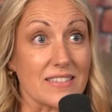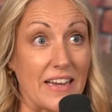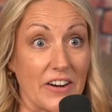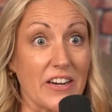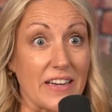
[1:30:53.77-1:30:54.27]
It's
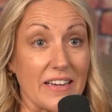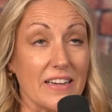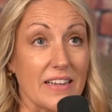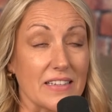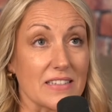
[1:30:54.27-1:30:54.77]

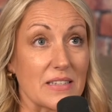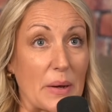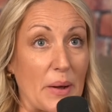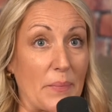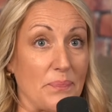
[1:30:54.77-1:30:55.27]
scary. It's
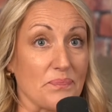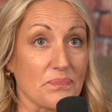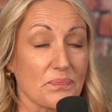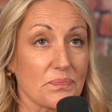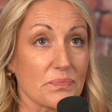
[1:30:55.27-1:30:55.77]

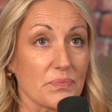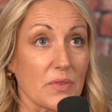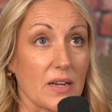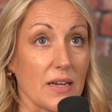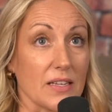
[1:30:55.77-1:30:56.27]
um,
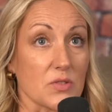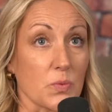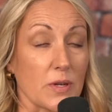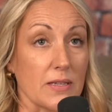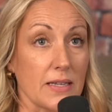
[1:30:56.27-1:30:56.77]

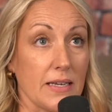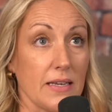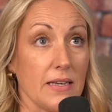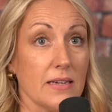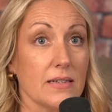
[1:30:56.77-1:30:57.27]
it's
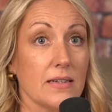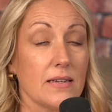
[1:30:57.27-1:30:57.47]
really